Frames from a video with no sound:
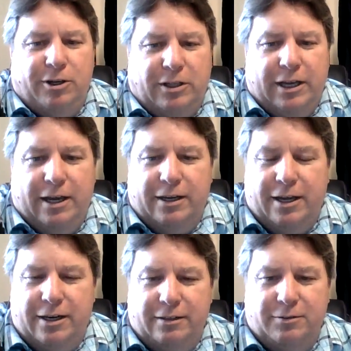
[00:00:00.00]
Yeah, I
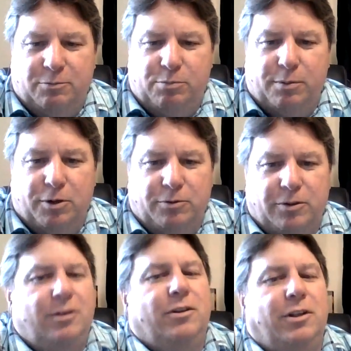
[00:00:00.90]
gotta promote
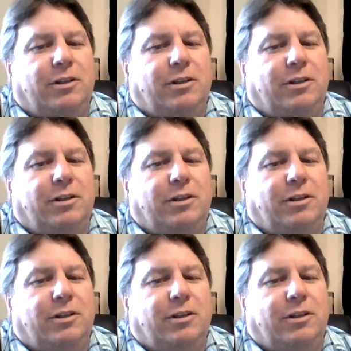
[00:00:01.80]
the